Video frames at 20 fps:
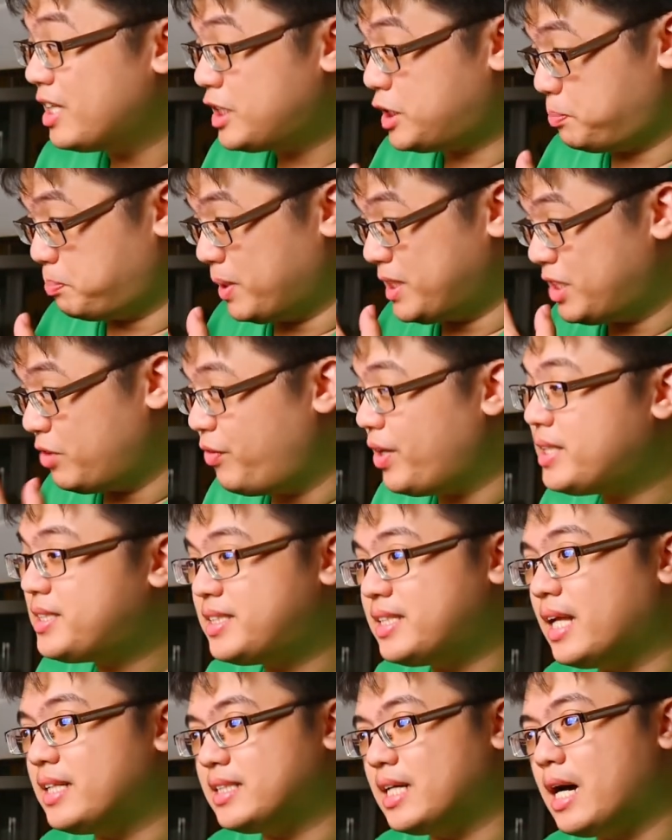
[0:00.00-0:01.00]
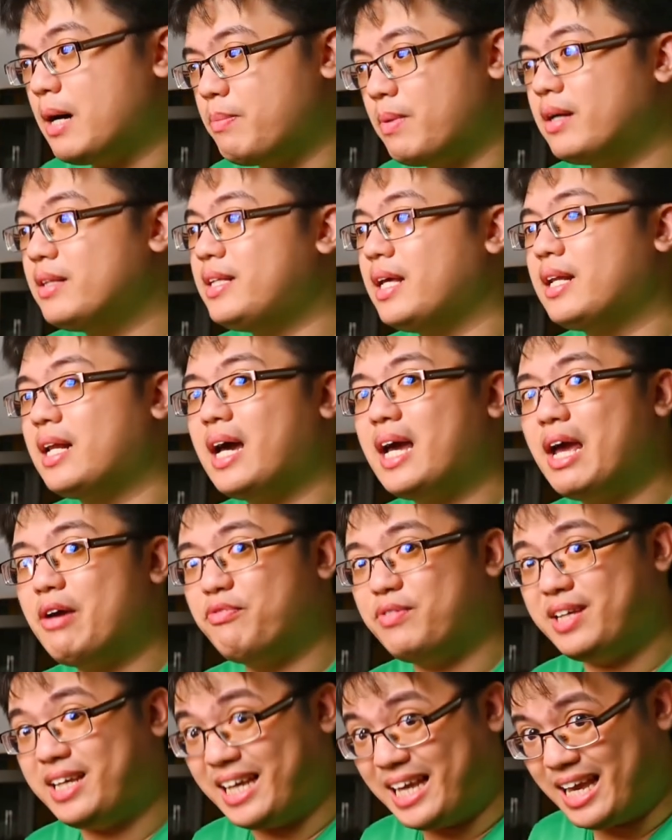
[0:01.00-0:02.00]
specific setup that I
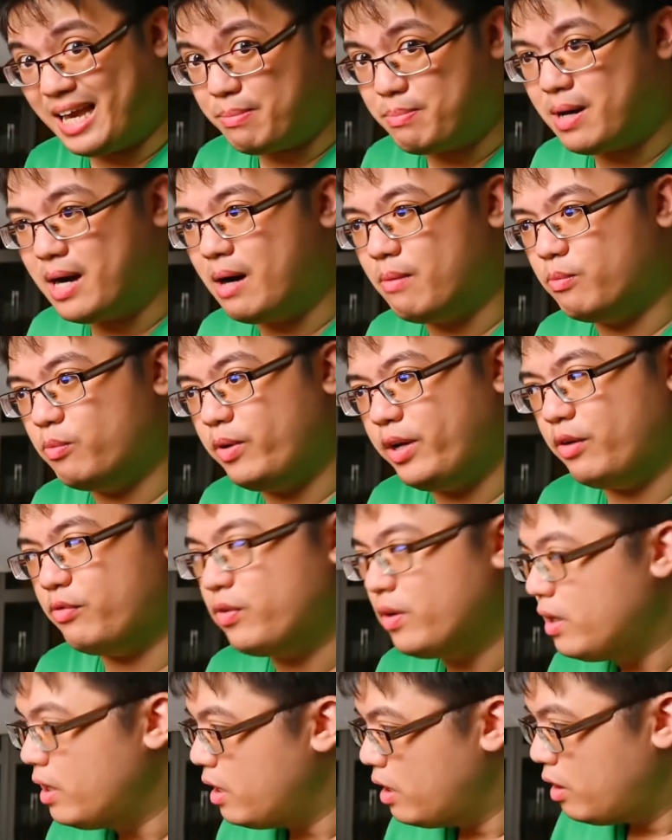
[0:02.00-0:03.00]
have came up with